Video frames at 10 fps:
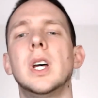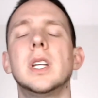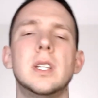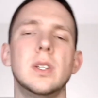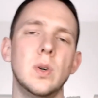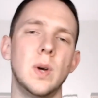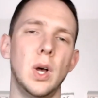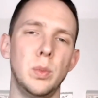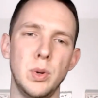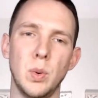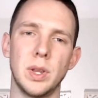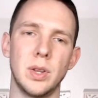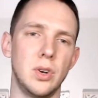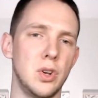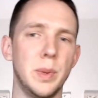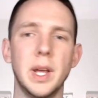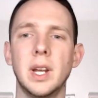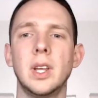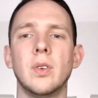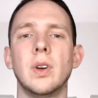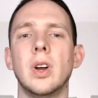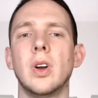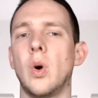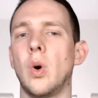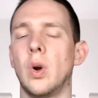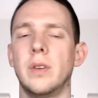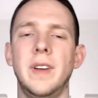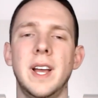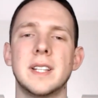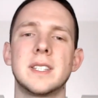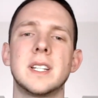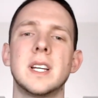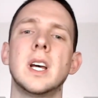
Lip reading: to help you whether you're in the beginning career or advanced,